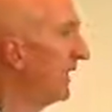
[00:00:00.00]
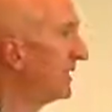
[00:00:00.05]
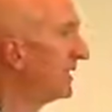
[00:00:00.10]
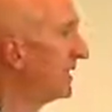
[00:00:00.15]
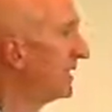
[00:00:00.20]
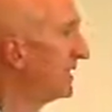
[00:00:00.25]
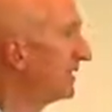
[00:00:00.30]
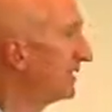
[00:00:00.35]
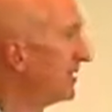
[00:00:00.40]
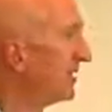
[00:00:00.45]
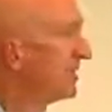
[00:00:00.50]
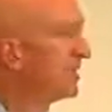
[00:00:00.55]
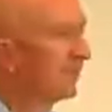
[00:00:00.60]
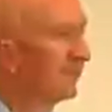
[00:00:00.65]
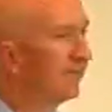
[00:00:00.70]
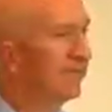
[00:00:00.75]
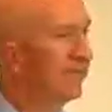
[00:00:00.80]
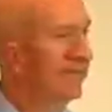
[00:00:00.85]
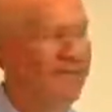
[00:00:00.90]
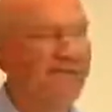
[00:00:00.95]
It's the
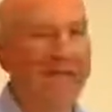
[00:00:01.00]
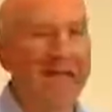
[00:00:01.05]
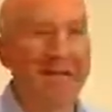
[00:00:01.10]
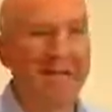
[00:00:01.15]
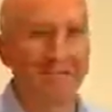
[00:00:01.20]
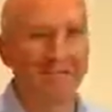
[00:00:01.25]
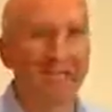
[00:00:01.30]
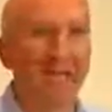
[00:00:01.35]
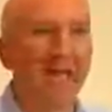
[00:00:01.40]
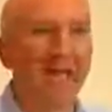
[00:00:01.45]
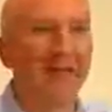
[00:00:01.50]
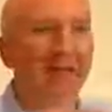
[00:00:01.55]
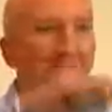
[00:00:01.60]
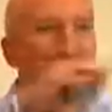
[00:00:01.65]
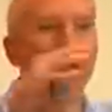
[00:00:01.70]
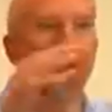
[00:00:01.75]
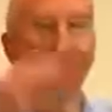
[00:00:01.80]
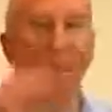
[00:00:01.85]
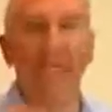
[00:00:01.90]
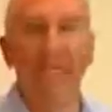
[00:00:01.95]
specific task
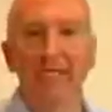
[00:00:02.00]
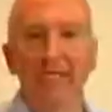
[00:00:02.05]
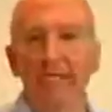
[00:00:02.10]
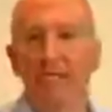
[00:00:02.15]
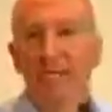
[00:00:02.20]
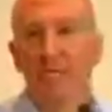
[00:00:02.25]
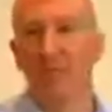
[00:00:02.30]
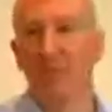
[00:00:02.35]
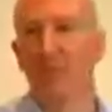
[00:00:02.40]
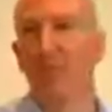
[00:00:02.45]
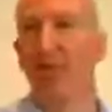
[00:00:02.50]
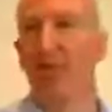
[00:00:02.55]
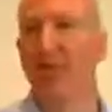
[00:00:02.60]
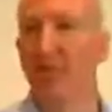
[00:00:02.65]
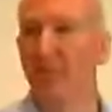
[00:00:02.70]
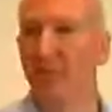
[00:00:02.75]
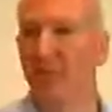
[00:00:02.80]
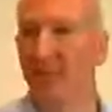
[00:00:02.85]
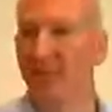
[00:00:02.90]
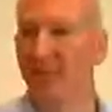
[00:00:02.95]
that brings those
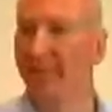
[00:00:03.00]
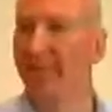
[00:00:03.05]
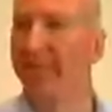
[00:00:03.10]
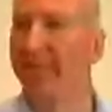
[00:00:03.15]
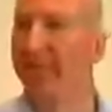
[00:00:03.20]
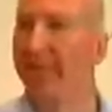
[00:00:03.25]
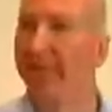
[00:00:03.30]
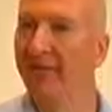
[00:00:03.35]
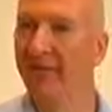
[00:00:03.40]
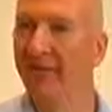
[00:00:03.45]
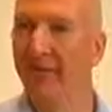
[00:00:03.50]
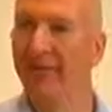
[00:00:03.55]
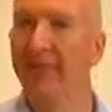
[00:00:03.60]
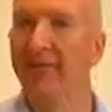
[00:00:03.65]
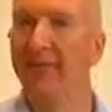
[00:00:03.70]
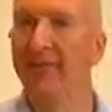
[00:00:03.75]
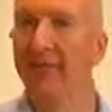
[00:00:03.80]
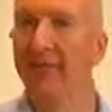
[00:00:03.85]
modules together